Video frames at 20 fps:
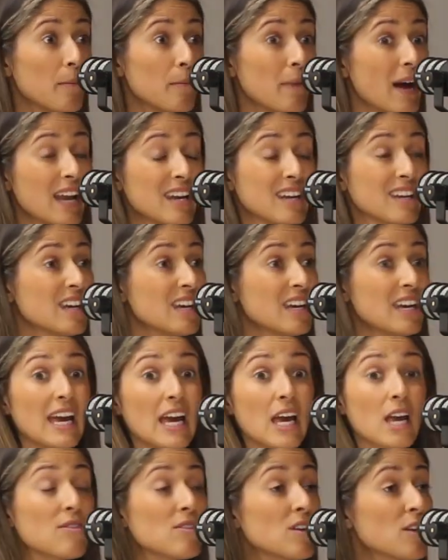man.
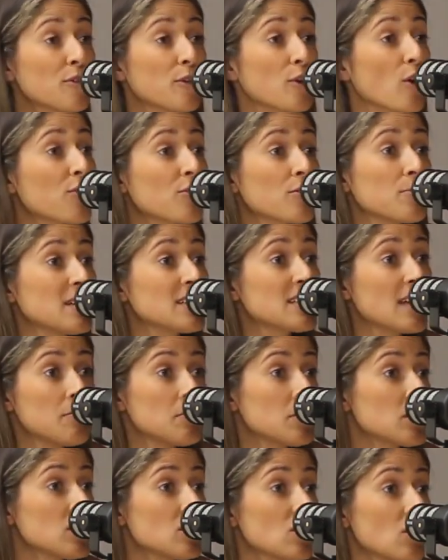Even if you offered me
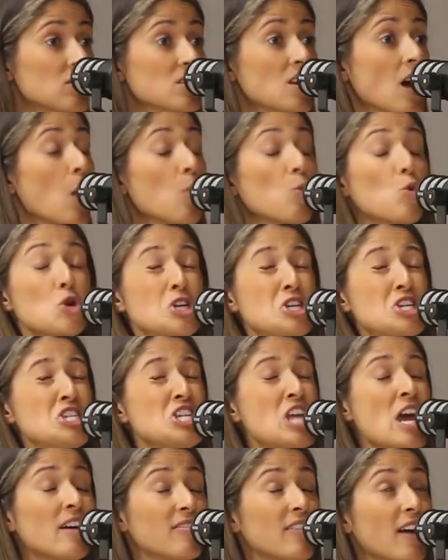$10 million, I would
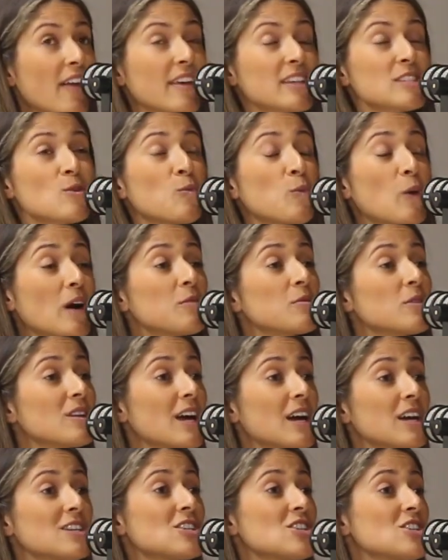never. That's one
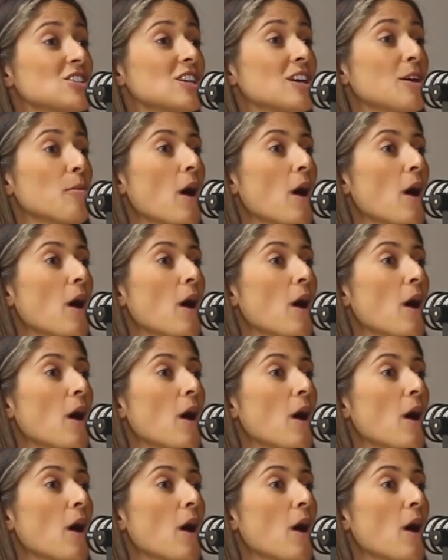relationship